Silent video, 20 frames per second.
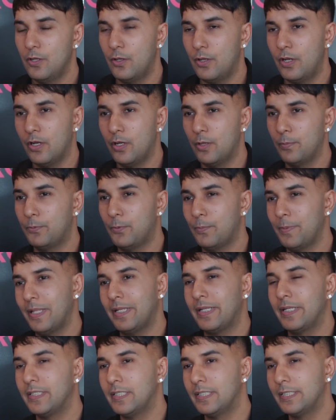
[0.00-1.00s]

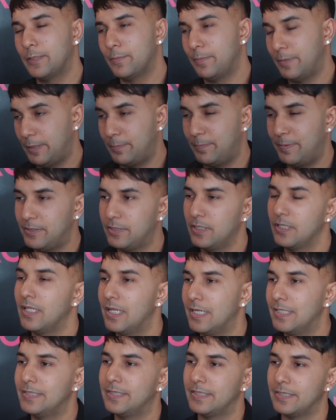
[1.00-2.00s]
ProPlugin is
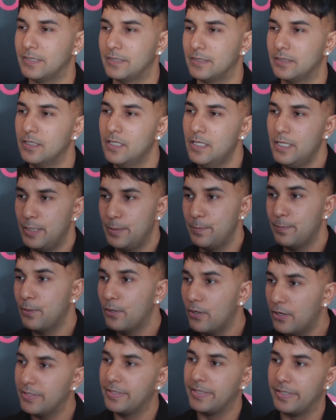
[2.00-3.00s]
specialized in
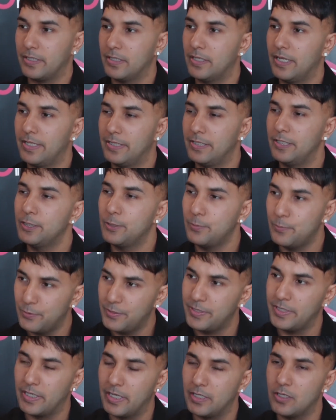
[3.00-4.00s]
importing and
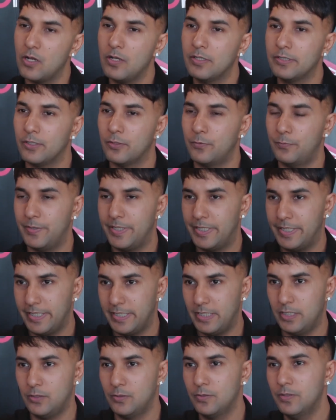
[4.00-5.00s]
distributing, and also
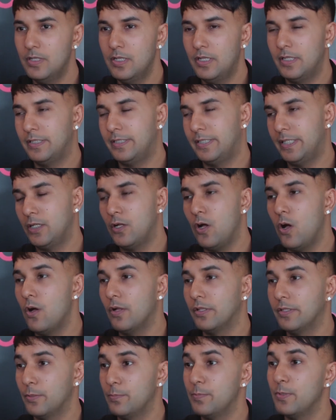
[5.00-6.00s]
retail, sell
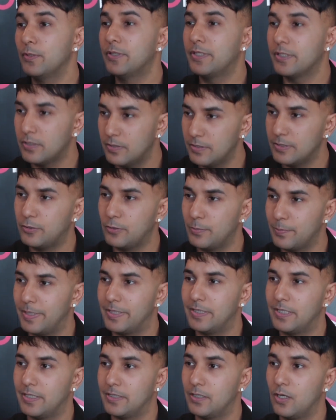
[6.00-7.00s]
all the musical
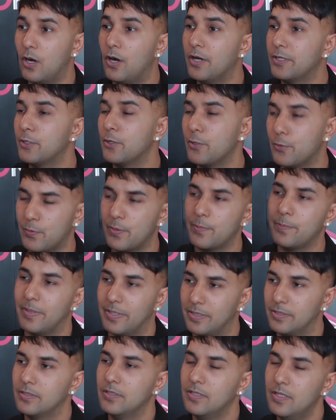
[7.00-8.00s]
instrument and audio
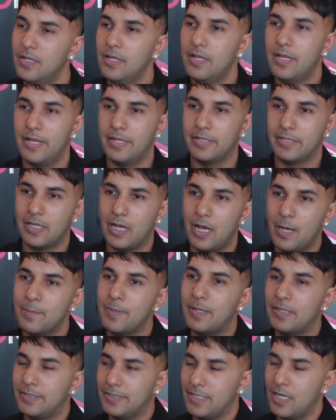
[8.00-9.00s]
equipment. And
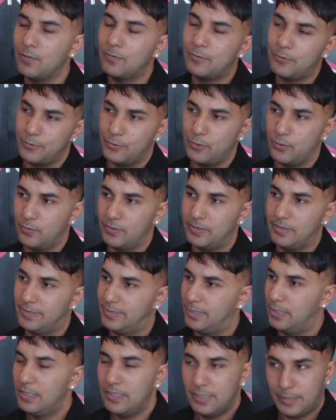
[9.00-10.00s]
Karma Sound Studio
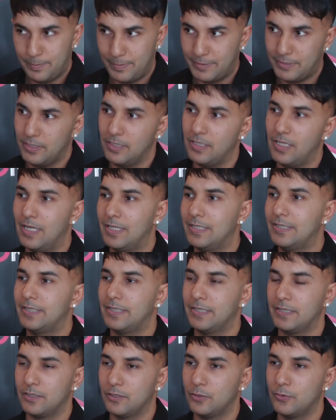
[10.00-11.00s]
is specialized
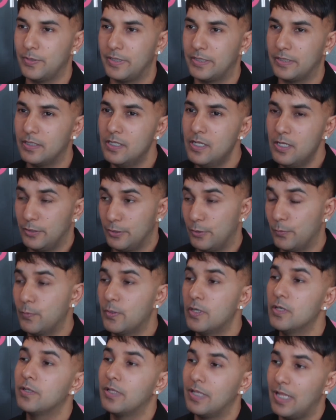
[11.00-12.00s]
in doing the
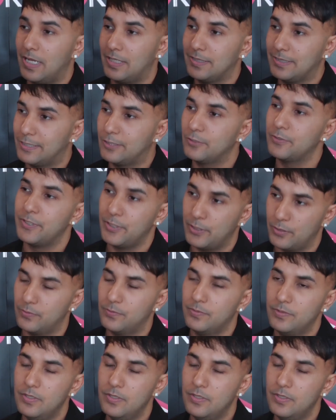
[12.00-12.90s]
world-class studio.